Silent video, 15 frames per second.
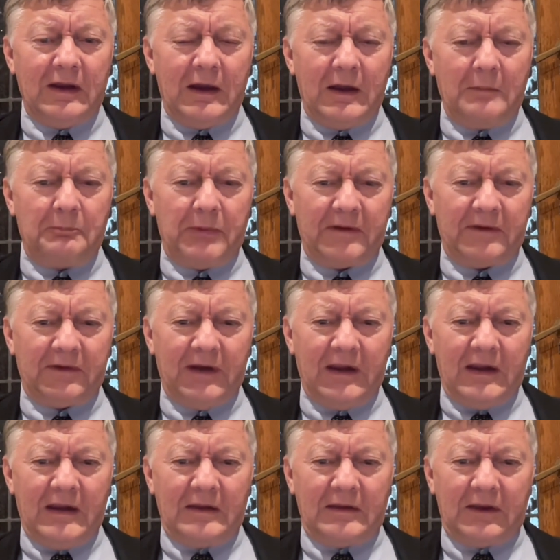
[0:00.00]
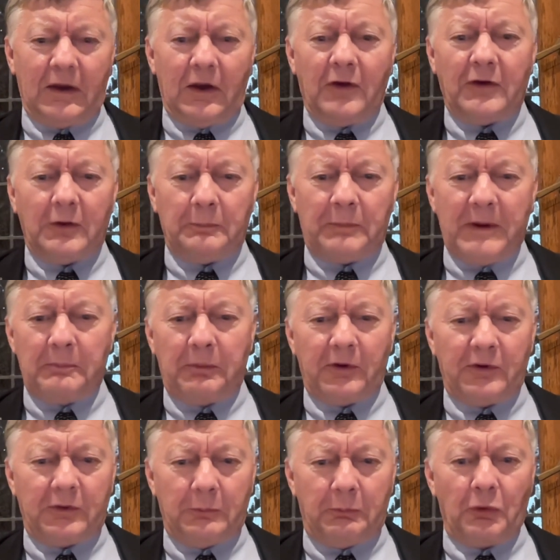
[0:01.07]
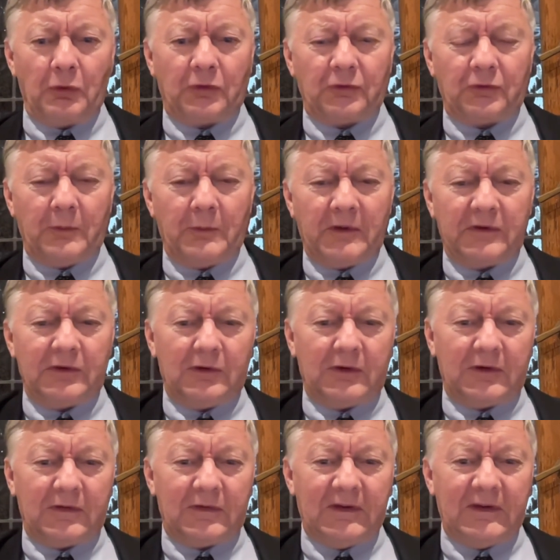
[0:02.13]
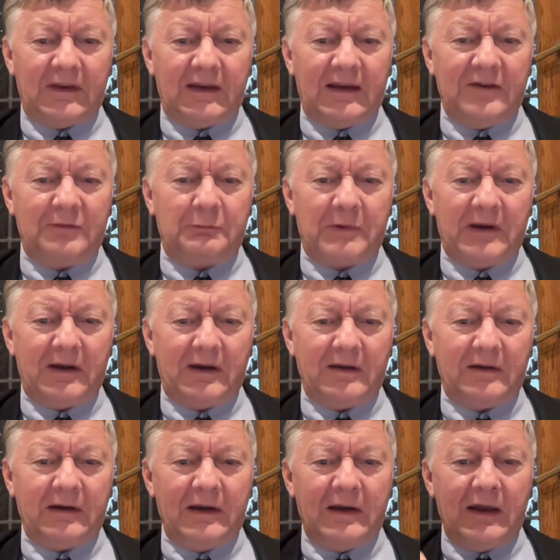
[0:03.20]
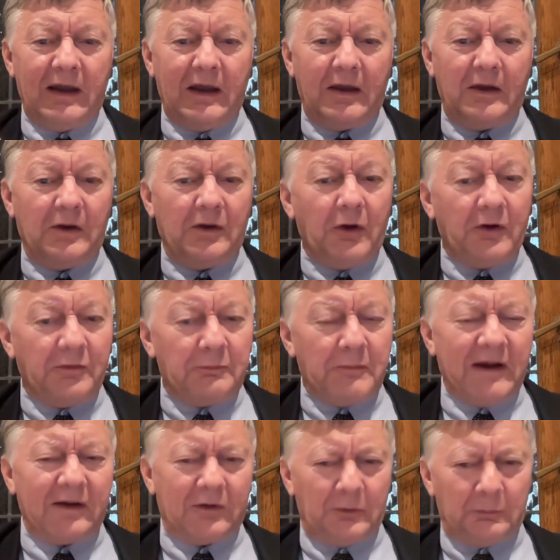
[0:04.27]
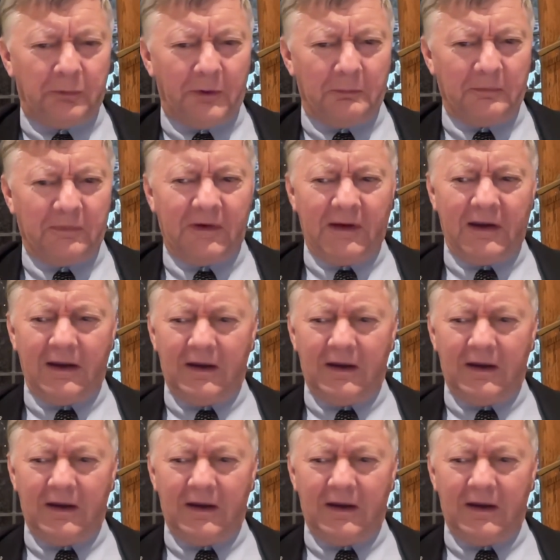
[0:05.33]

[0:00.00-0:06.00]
But the local people are debauched from it, and you can see they leave behind a lot of medical problems.